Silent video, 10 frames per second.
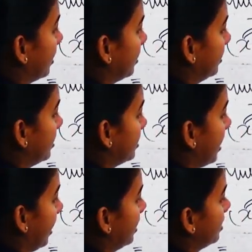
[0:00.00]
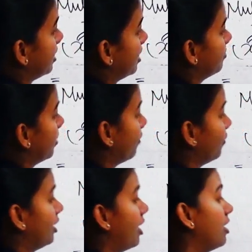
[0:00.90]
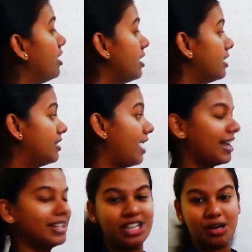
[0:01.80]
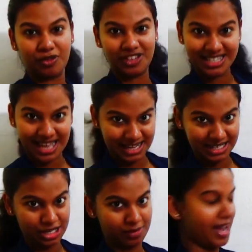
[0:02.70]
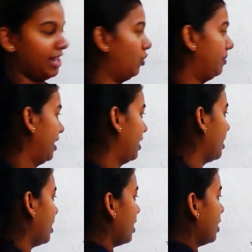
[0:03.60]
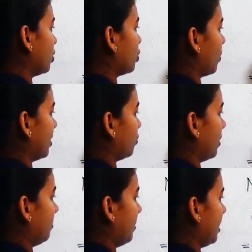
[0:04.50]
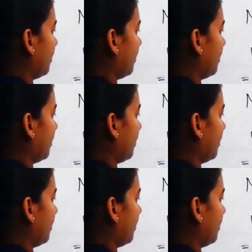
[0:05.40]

the second term with the second term of the second term binomial. So it will be